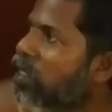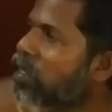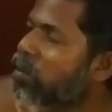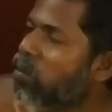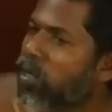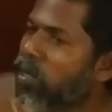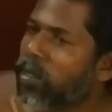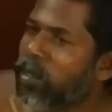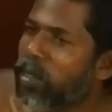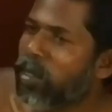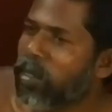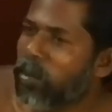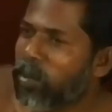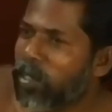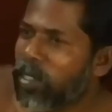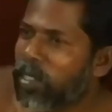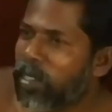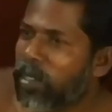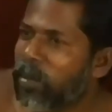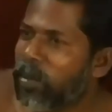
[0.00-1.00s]
2
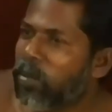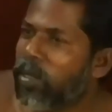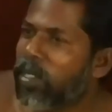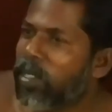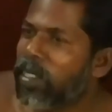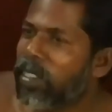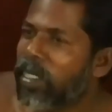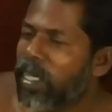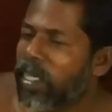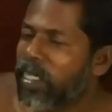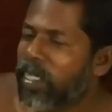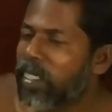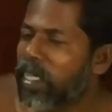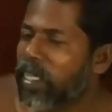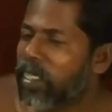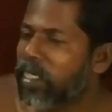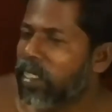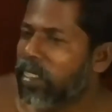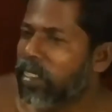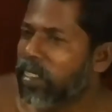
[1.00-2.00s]
children also.
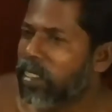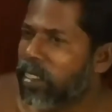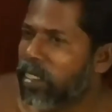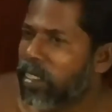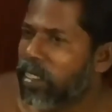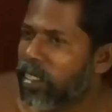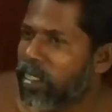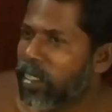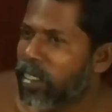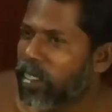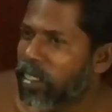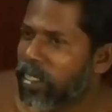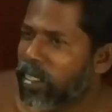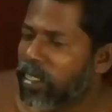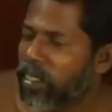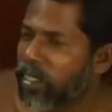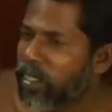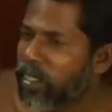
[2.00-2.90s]
In his third